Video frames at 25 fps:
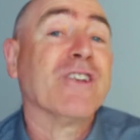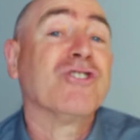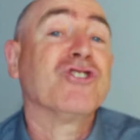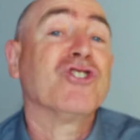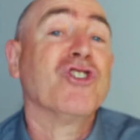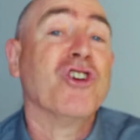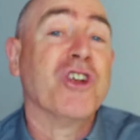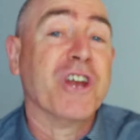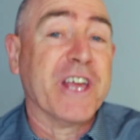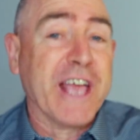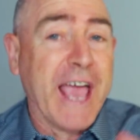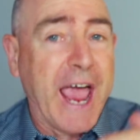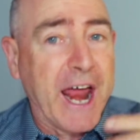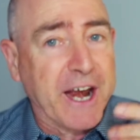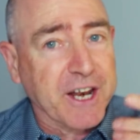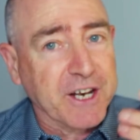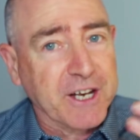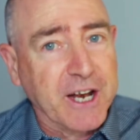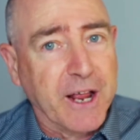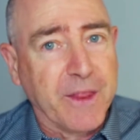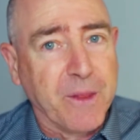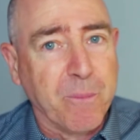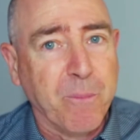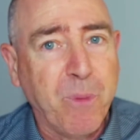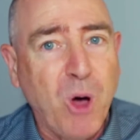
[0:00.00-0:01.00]
churning out
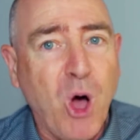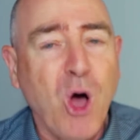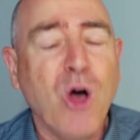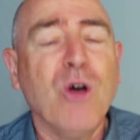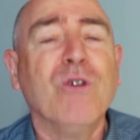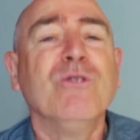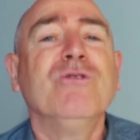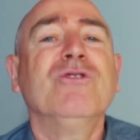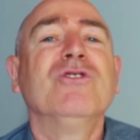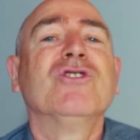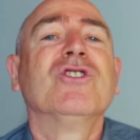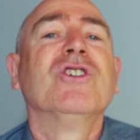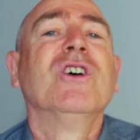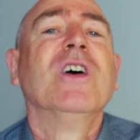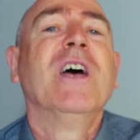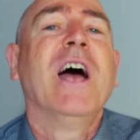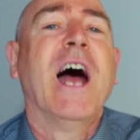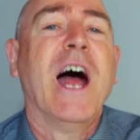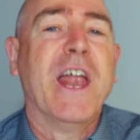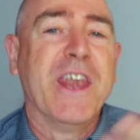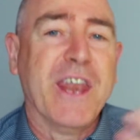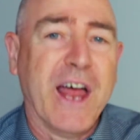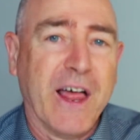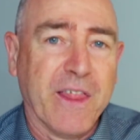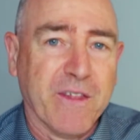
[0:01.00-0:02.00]
another post,
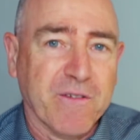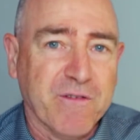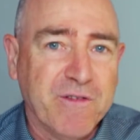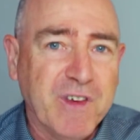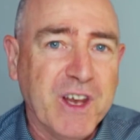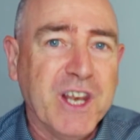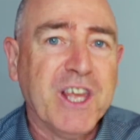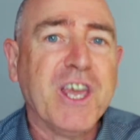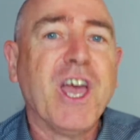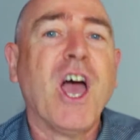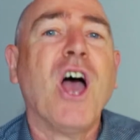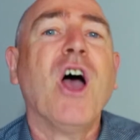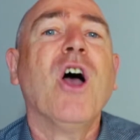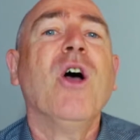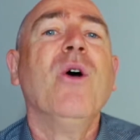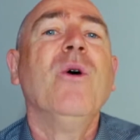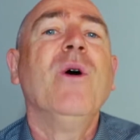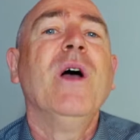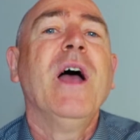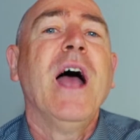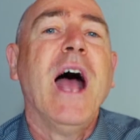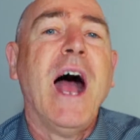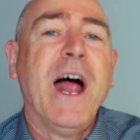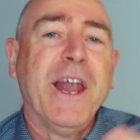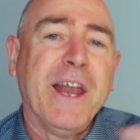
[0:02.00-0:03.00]
another video,
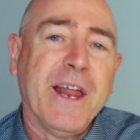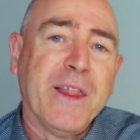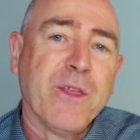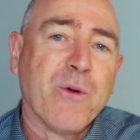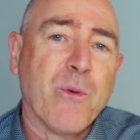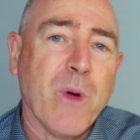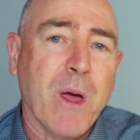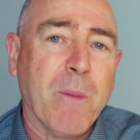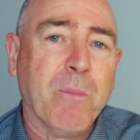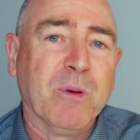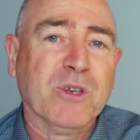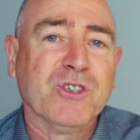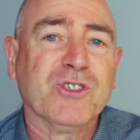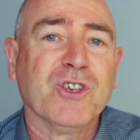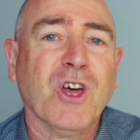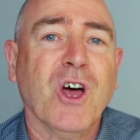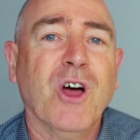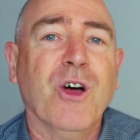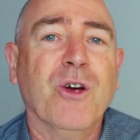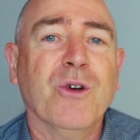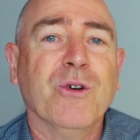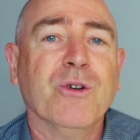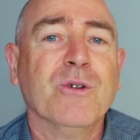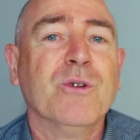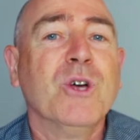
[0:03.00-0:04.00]
another
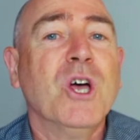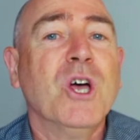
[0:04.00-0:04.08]
episode.